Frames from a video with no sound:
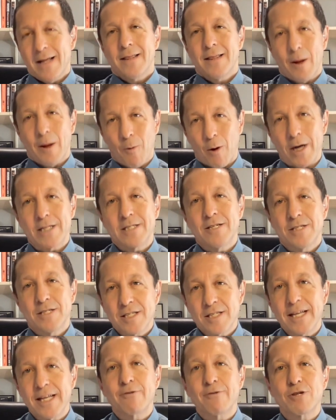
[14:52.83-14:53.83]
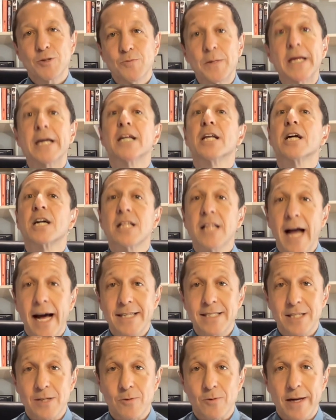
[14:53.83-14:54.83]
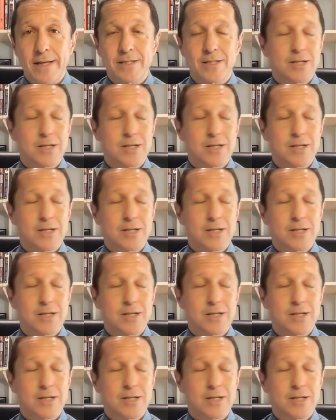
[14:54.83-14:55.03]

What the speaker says: they wanted to distinguish me in a classy way.